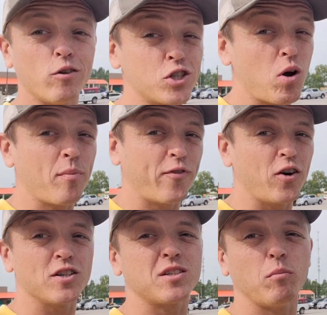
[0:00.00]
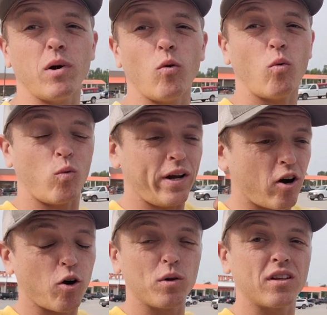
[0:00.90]
We don't show up first, but
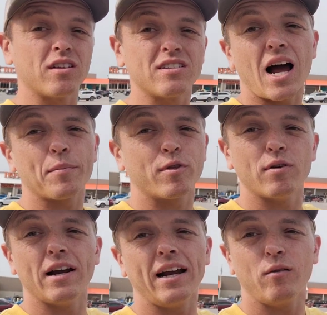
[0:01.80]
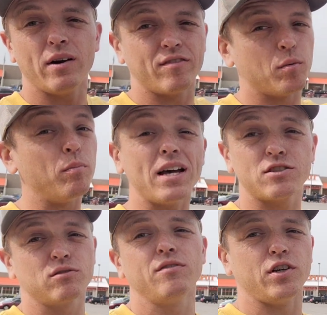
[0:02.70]
we are within the top three. We have the
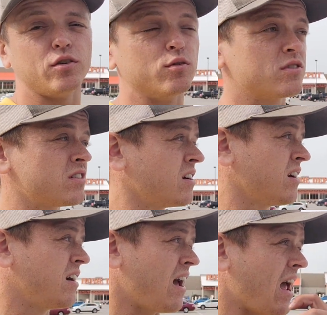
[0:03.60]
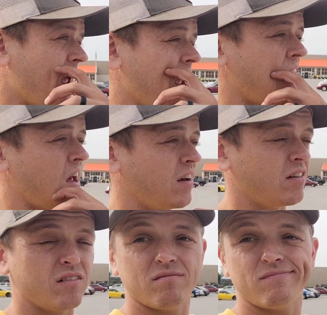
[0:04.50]
best reviews
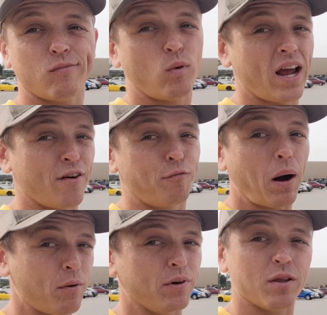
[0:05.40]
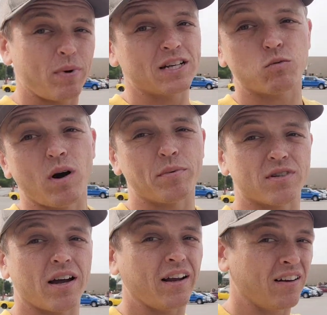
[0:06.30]
and we have probably the best
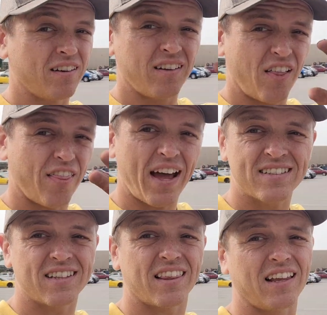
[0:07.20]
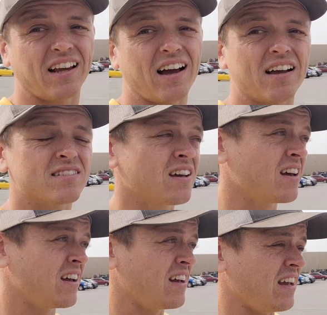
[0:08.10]
website. That's the thing,
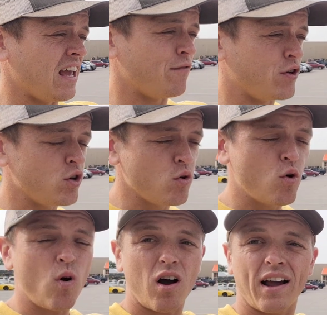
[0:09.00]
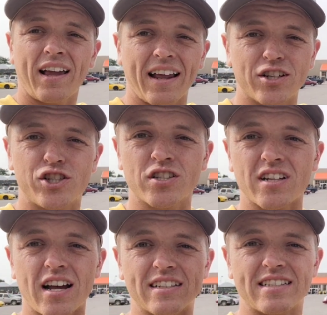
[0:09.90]
guys. If you can
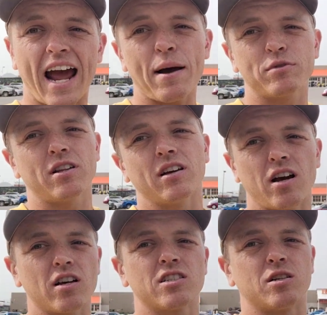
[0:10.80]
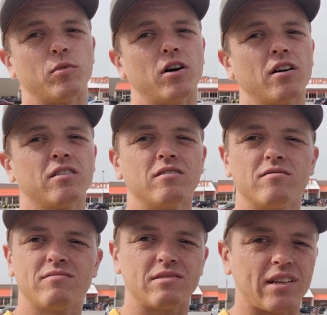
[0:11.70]
just adapt to the customer,
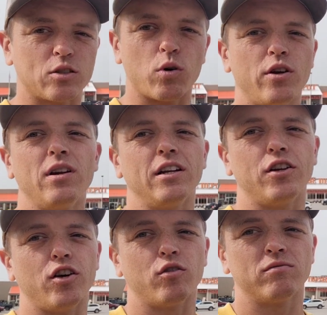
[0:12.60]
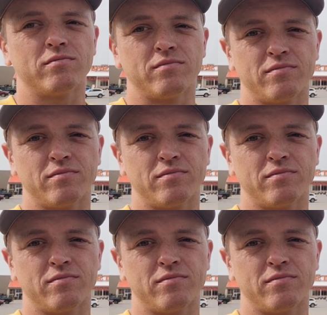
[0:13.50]
that's what you need to do.